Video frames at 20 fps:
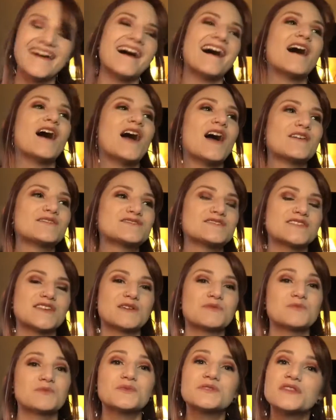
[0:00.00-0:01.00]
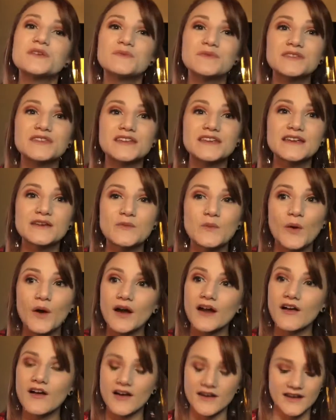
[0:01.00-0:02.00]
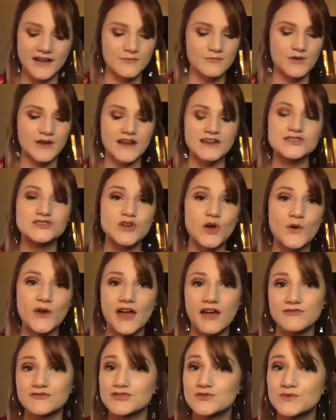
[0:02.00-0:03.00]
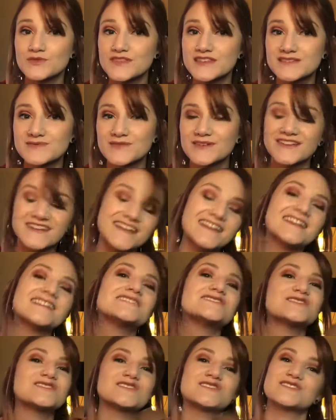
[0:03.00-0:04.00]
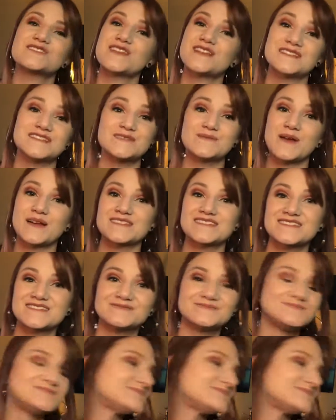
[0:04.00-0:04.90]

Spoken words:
I have to like really, really work on it, but I don't have to with this one, and it's just, it's the best.